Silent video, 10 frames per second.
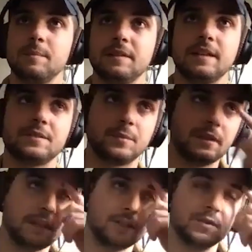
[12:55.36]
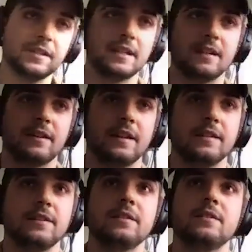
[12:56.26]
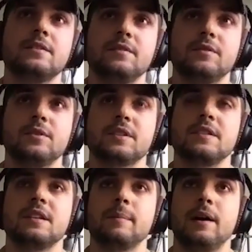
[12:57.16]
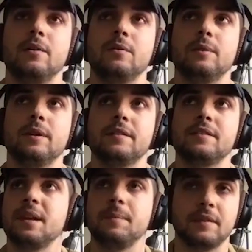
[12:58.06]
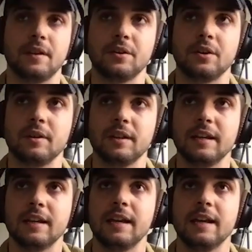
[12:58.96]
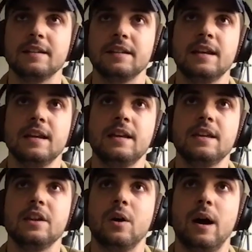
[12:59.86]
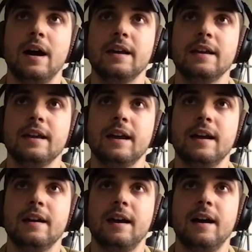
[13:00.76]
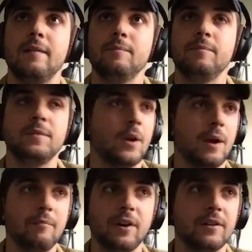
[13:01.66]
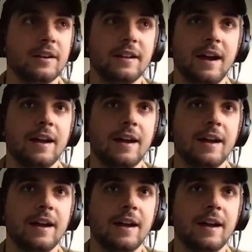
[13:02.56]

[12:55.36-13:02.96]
that's really interesting and difficult to think about with something like Neuralink. And I am very